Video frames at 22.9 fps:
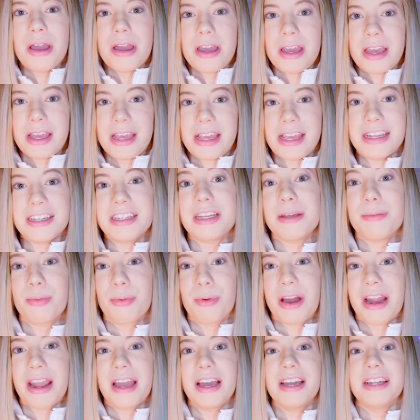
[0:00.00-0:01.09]
indie
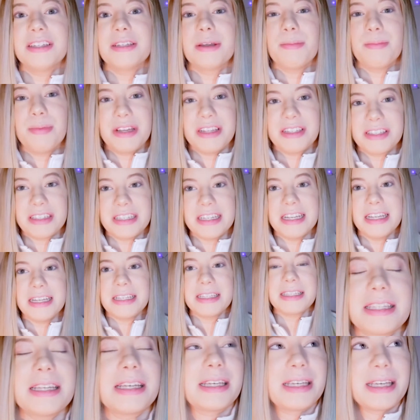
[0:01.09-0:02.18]
brand
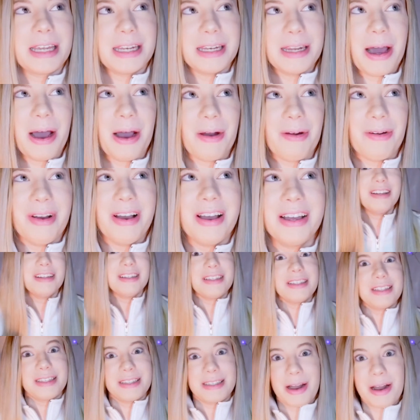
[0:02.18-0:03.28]
business, you know.
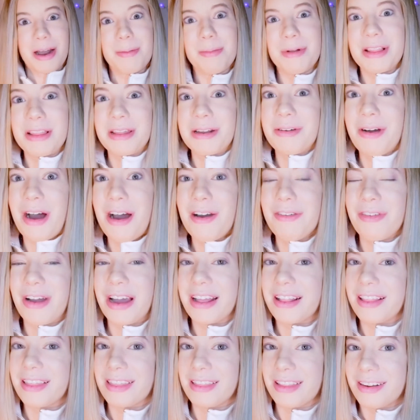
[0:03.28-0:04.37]
Sorry I'm a little off,
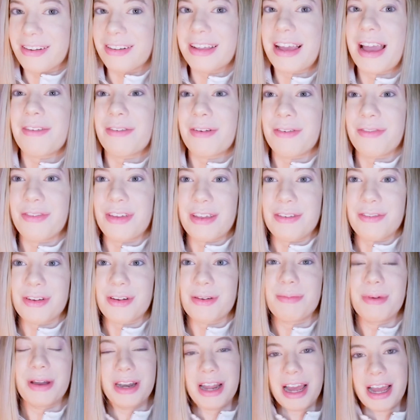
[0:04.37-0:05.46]
I literally have a fever,
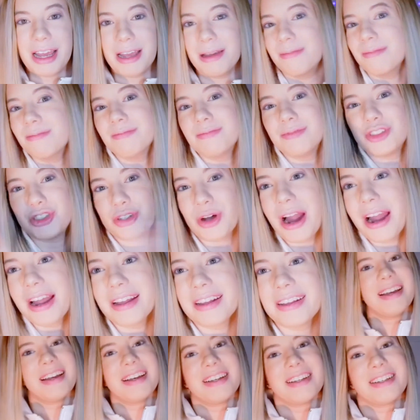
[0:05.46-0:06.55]
but I am
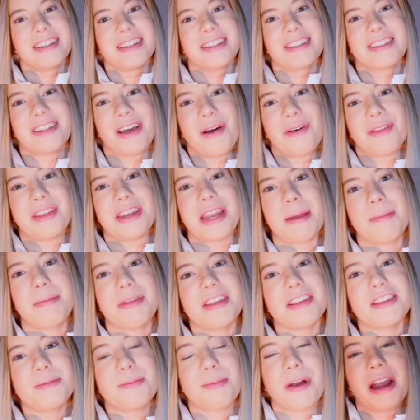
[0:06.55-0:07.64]
trying. So the name of
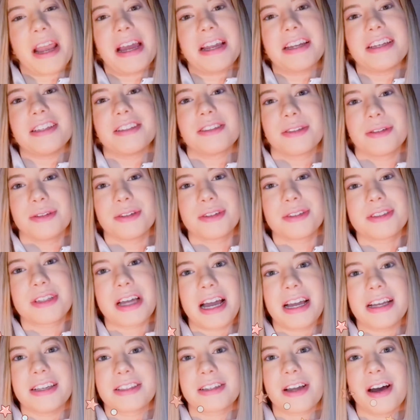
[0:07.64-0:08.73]
this brand is
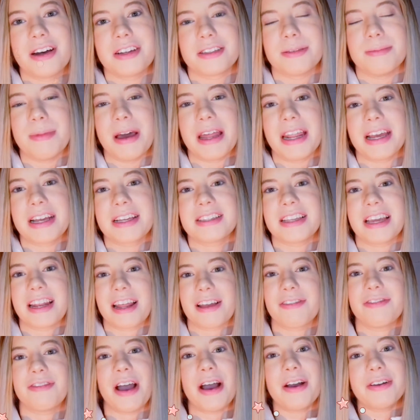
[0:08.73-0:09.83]
LunarskiesCosmetics, and I
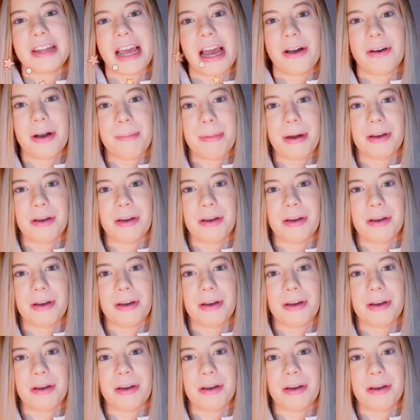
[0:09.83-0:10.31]
found out about